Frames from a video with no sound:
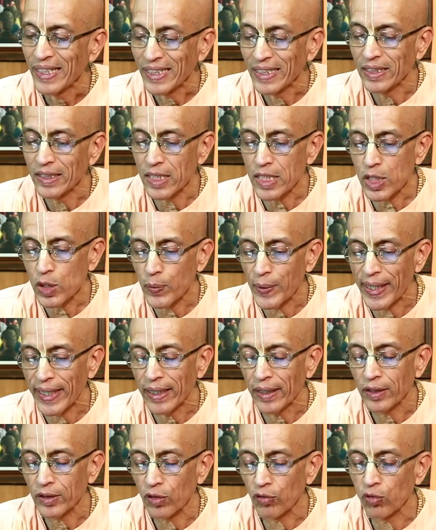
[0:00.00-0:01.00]
In this
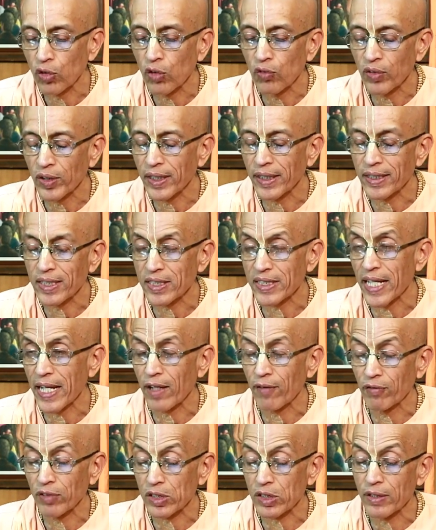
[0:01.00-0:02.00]
way, to fulfill the
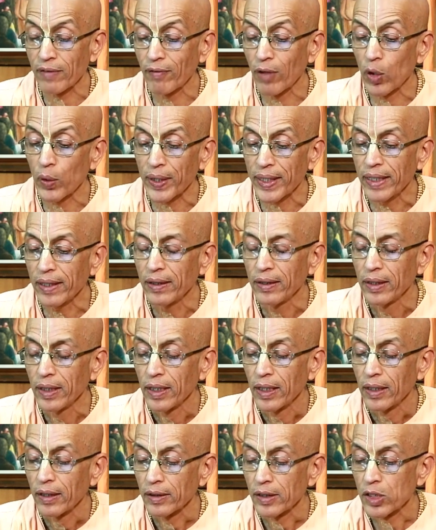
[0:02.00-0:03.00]
desire of his devotee,
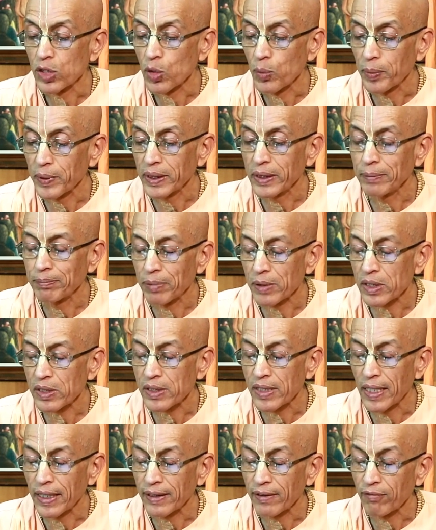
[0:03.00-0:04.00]
the Supreme
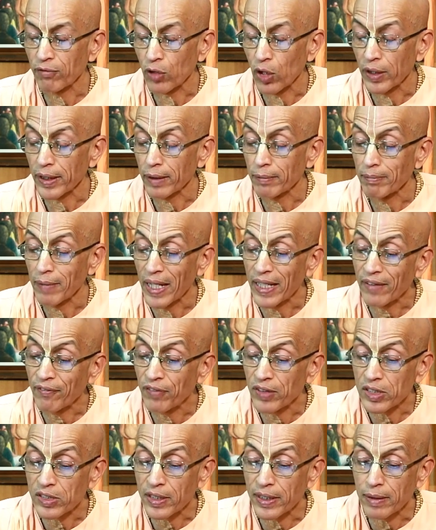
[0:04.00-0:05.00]
Personality of Godhead
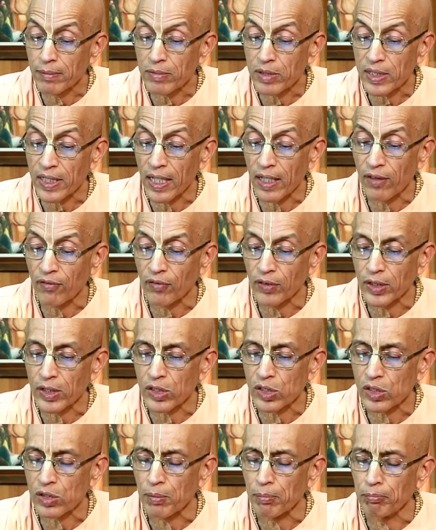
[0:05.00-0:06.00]
manifested himself in
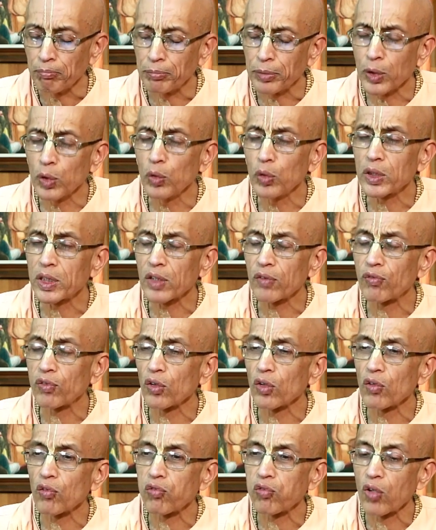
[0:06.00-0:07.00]
his
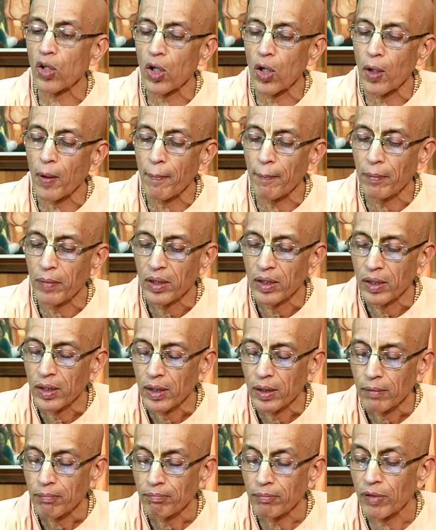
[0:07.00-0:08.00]
beautiful form
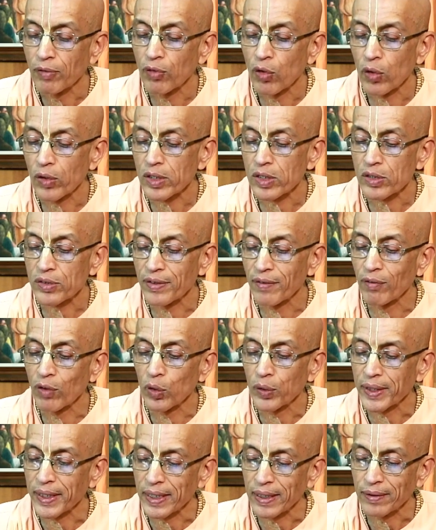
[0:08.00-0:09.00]
before his
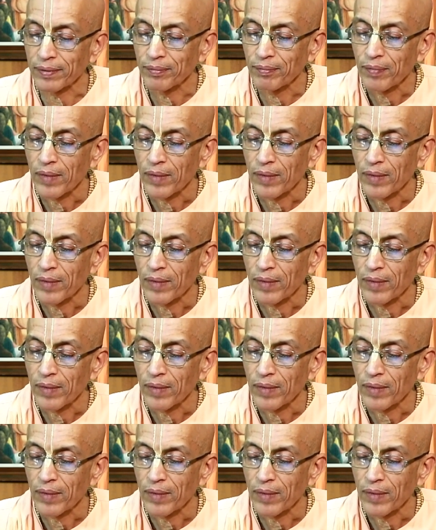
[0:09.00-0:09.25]
devotee.